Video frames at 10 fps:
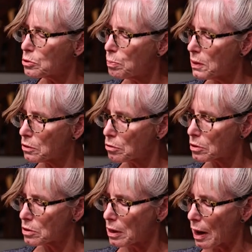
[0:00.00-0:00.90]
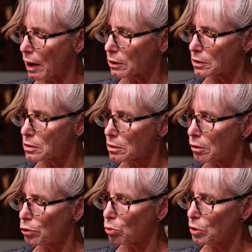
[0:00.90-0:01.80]
is Beatrice and Alice,
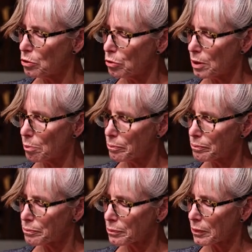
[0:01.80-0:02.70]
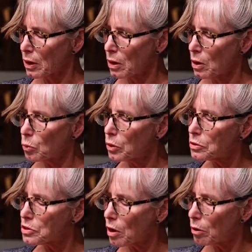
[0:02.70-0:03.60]
of whom we dream? Where
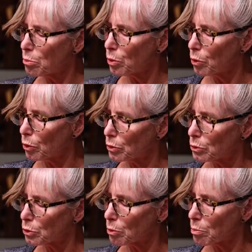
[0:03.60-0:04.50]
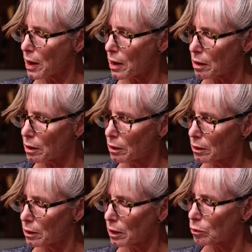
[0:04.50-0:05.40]
is Arambur, who took Maine?
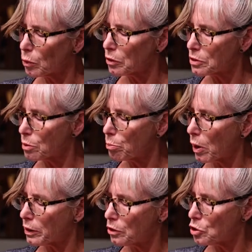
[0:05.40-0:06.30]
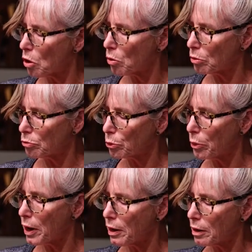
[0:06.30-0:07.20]
And where is the Bonnie Joan of
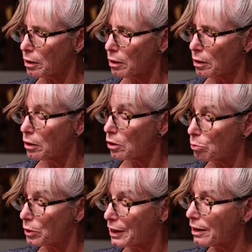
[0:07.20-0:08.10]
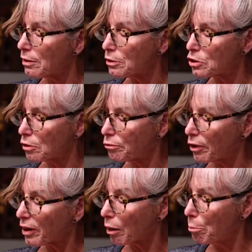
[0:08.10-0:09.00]
Lorraine, whom the English
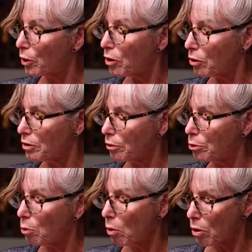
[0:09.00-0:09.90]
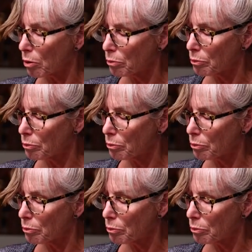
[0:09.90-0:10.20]
fucking burned at Rouen?